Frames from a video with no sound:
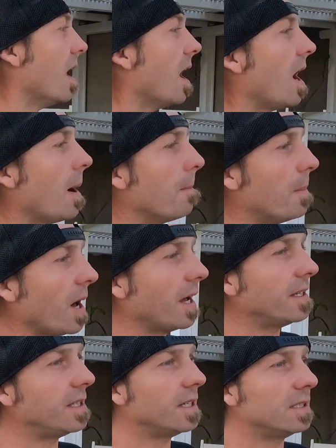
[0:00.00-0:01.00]
Um,
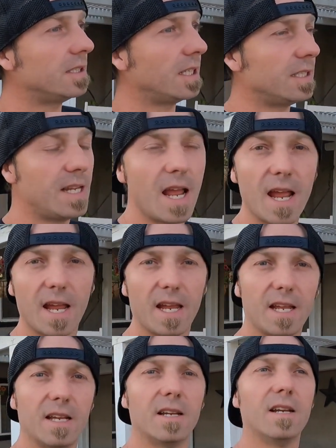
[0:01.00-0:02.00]
but
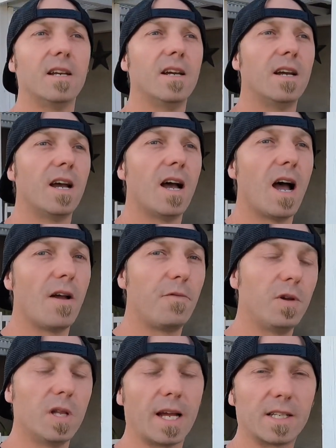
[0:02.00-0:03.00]
today, I
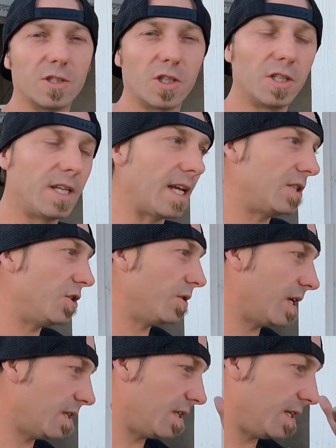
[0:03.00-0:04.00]
feel like is a good day to
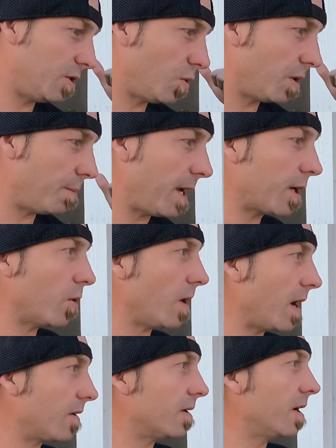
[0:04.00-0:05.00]
get the Twinnebago
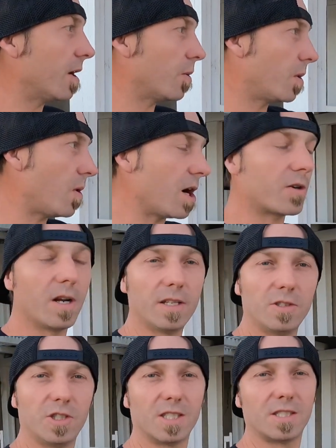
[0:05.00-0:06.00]
out. I don't want to walk around
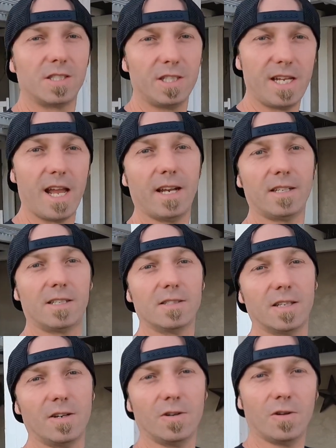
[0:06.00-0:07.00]
there just yet
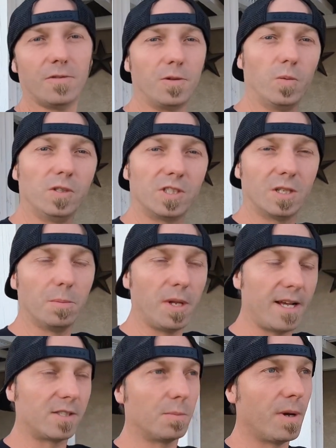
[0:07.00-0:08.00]
because I don't know if the wind's going to
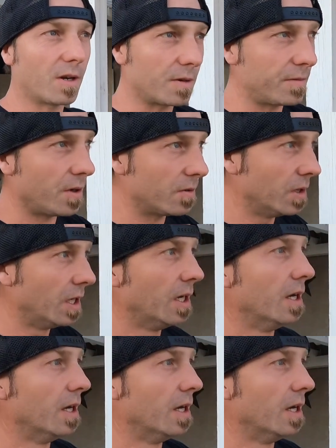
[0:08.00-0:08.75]
blast the microphone.